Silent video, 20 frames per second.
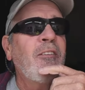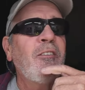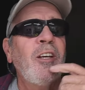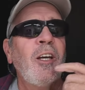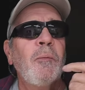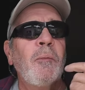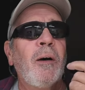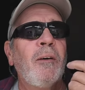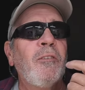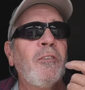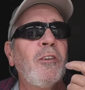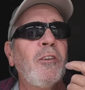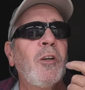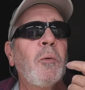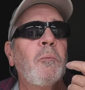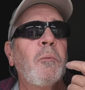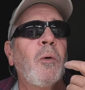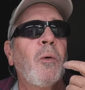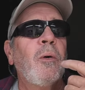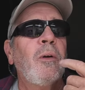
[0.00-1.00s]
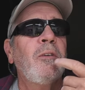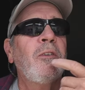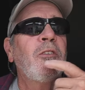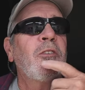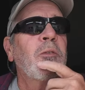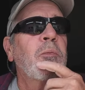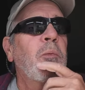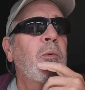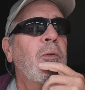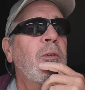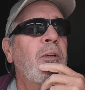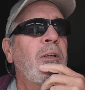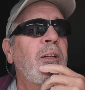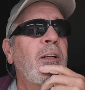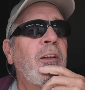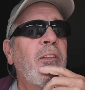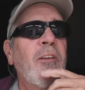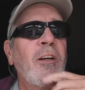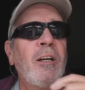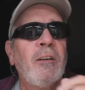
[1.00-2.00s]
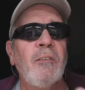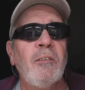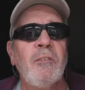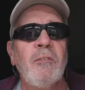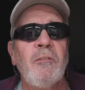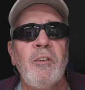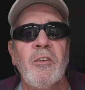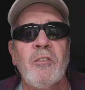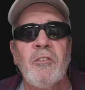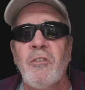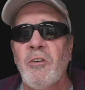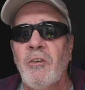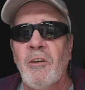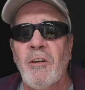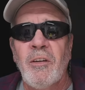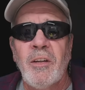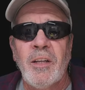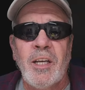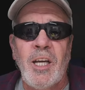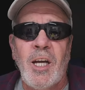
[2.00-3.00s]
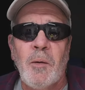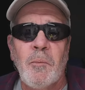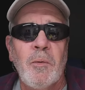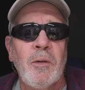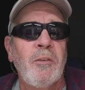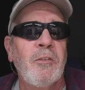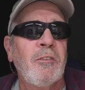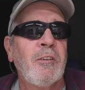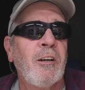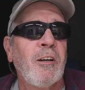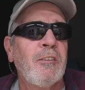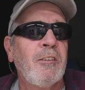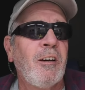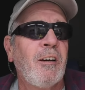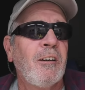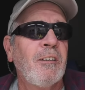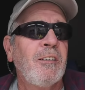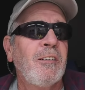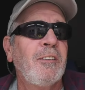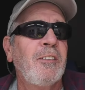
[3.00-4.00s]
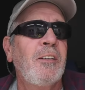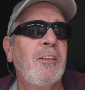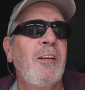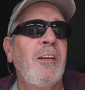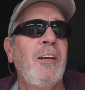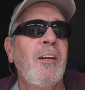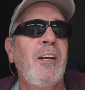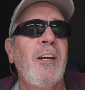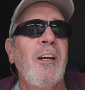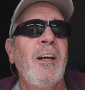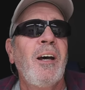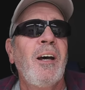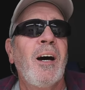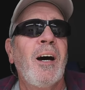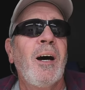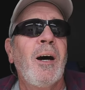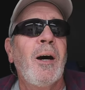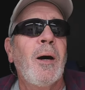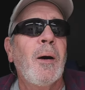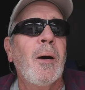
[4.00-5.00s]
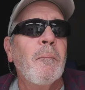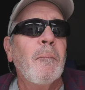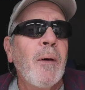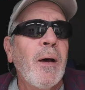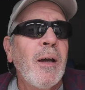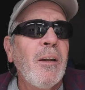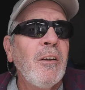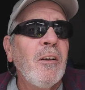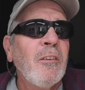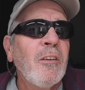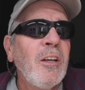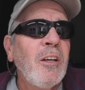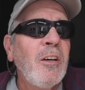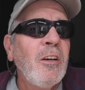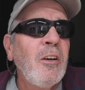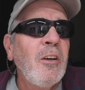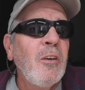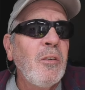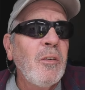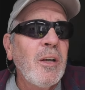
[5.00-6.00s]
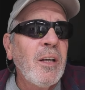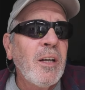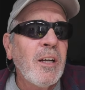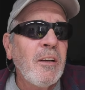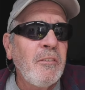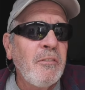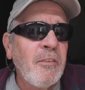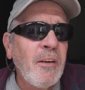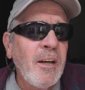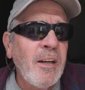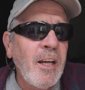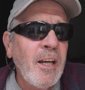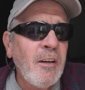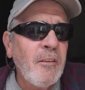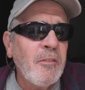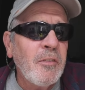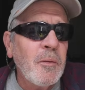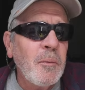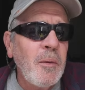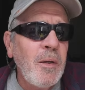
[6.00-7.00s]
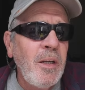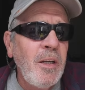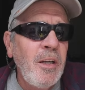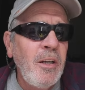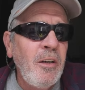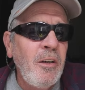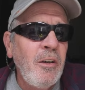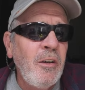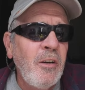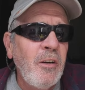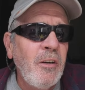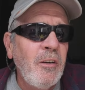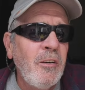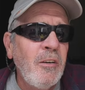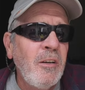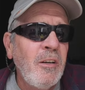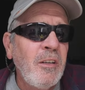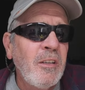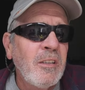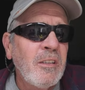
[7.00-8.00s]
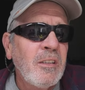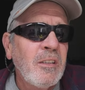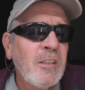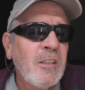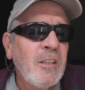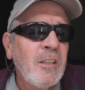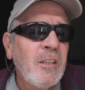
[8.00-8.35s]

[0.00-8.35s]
Yeah, Tim, I was a little bored this morning. I thought I would just turn on the camera and start talking. I don't know. Can I find out from here?